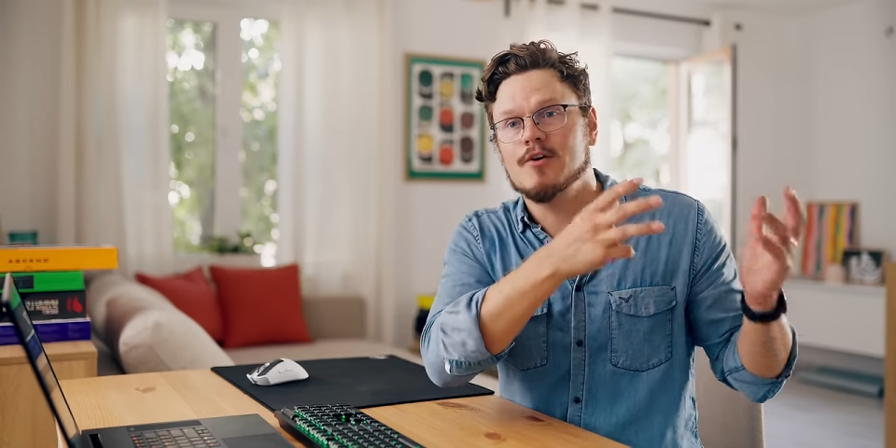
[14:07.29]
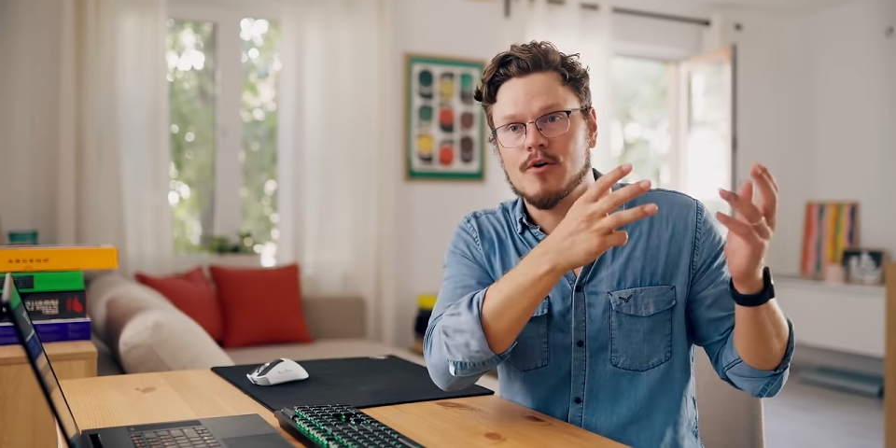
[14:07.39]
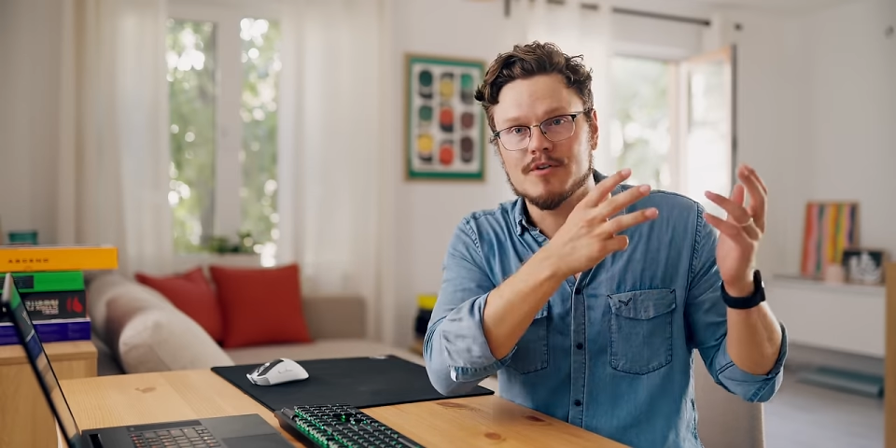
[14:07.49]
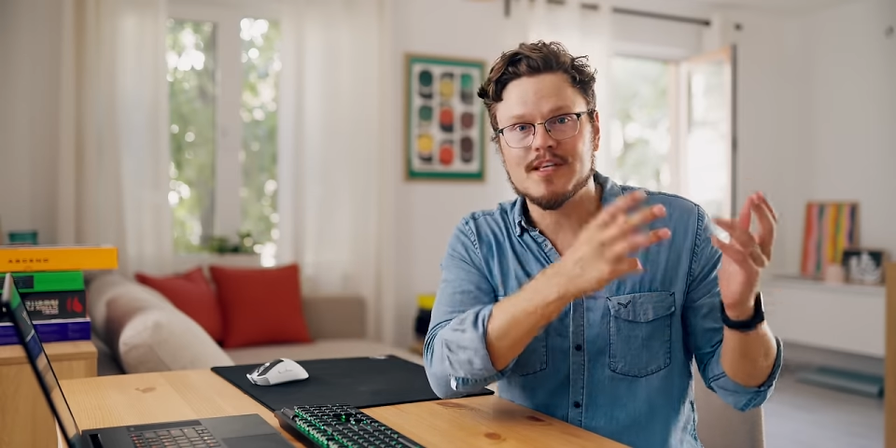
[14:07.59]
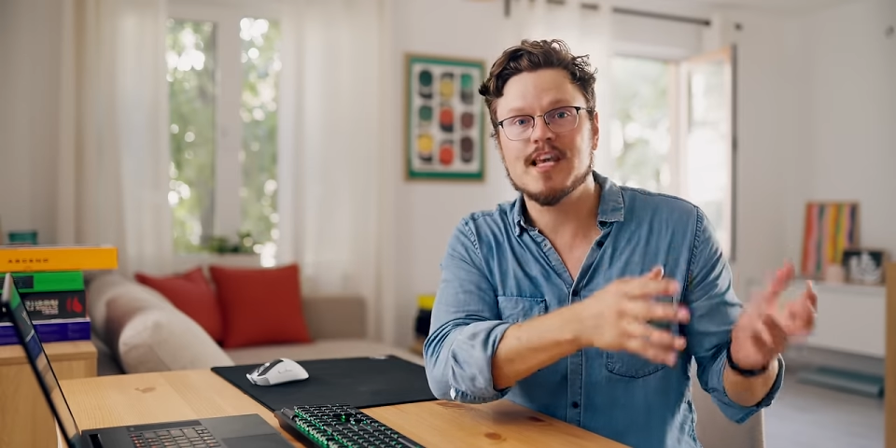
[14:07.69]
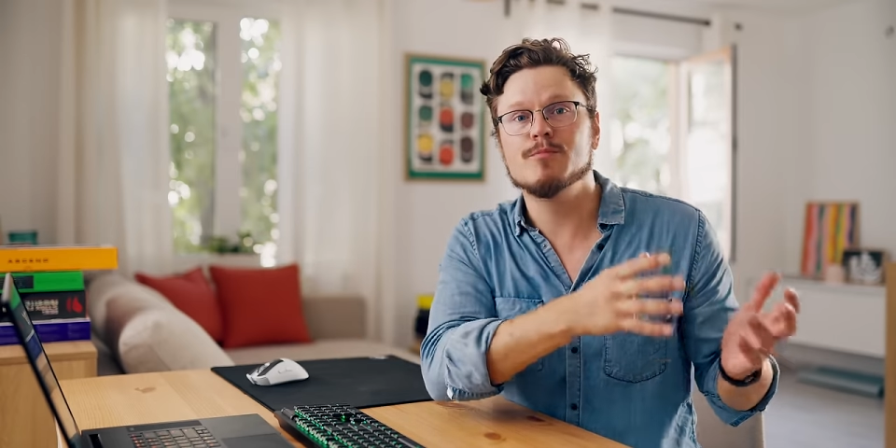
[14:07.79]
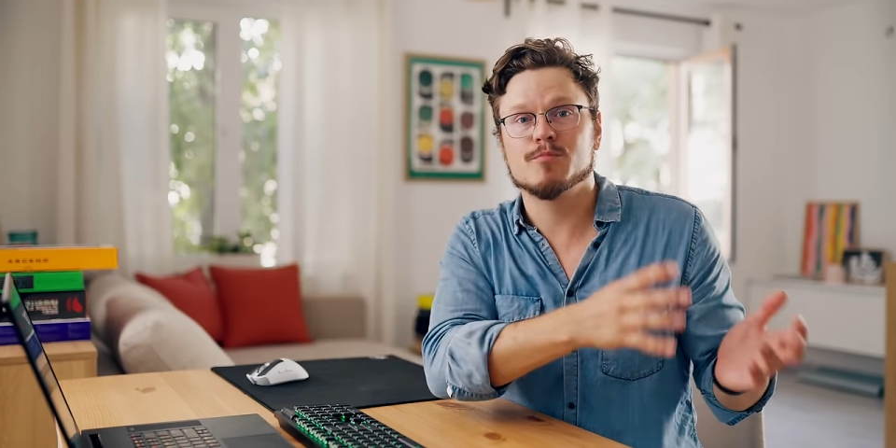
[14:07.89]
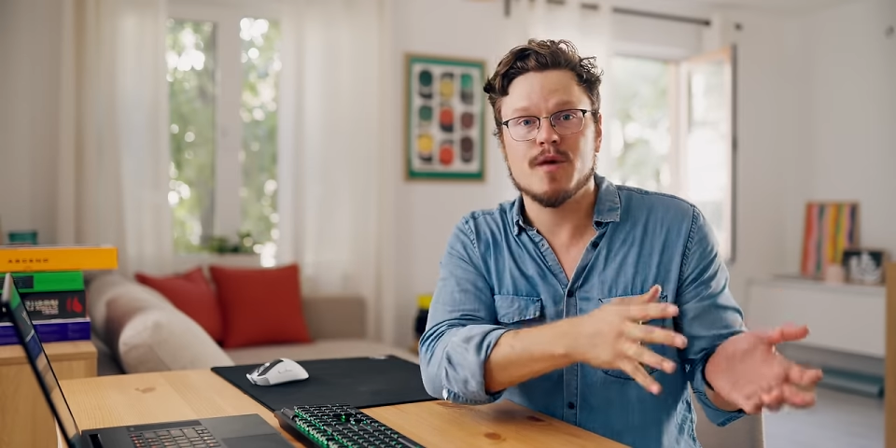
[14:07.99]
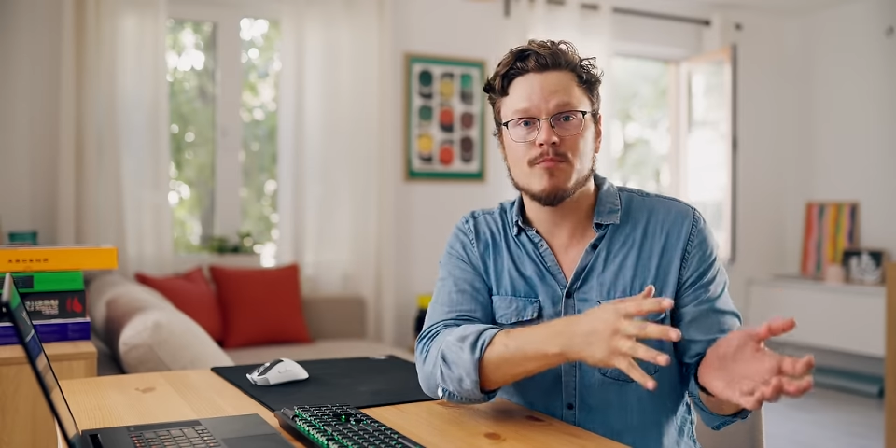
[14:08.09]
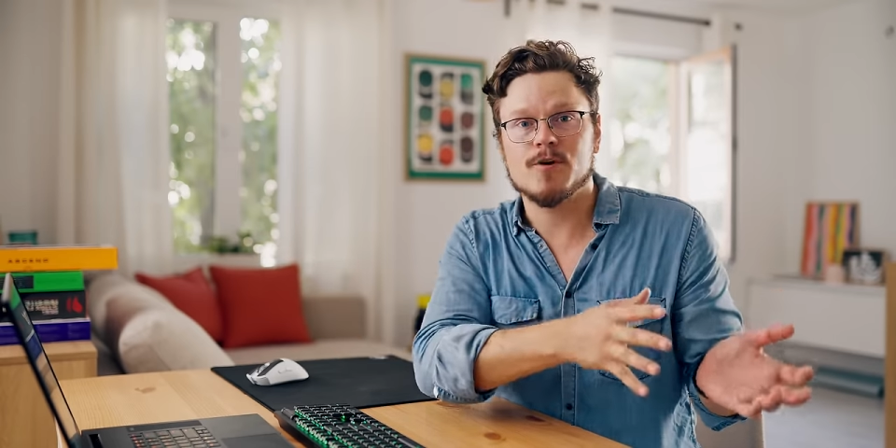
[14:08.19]
on the
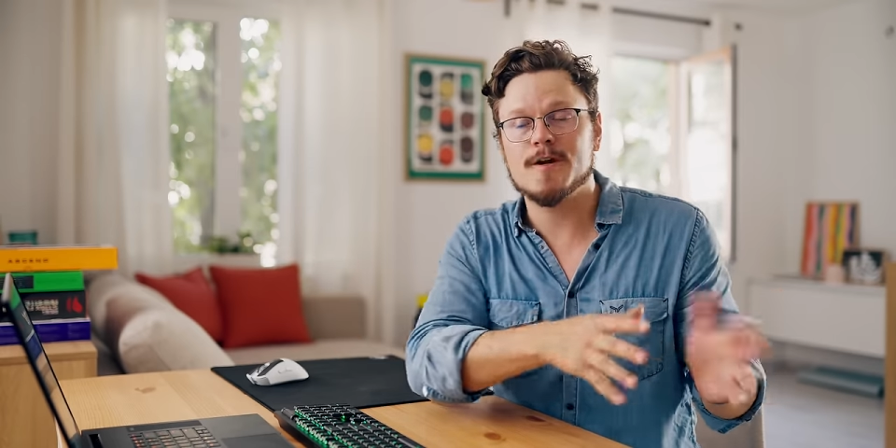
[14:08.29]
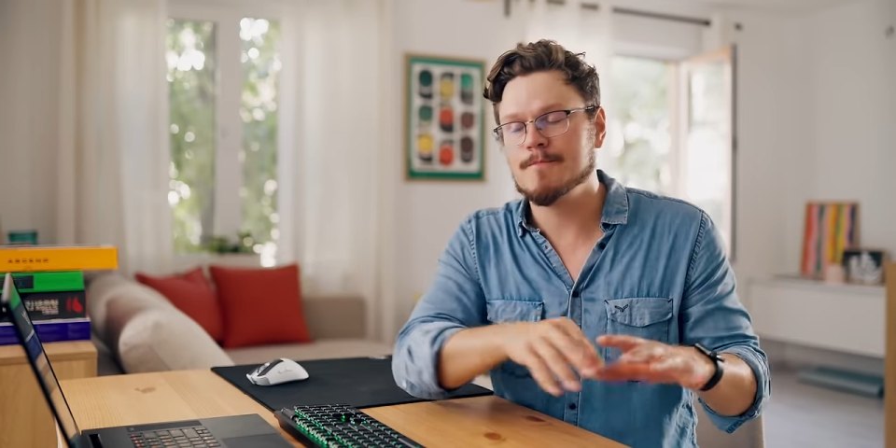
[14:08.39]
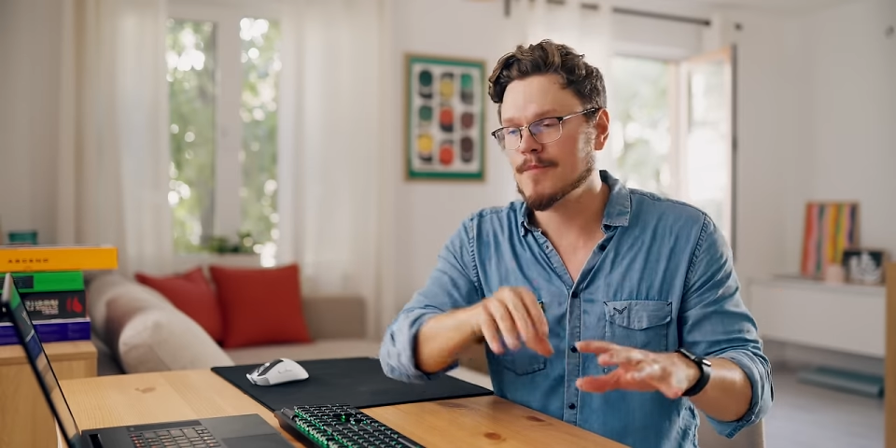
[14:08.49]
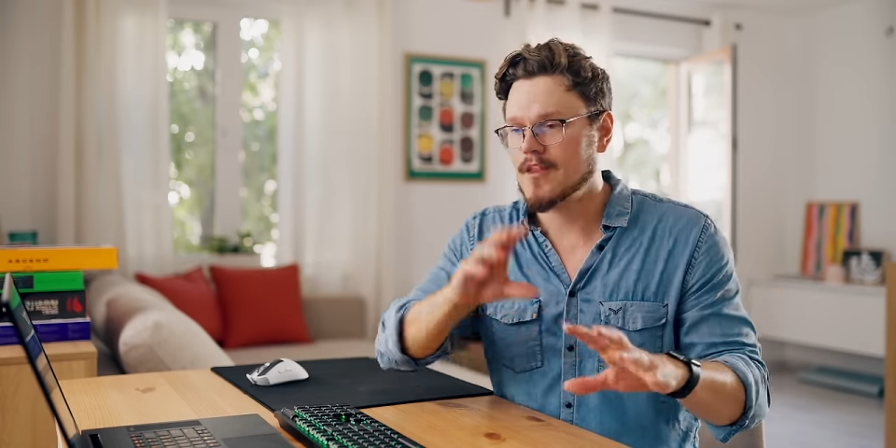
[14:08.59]
keyboard memory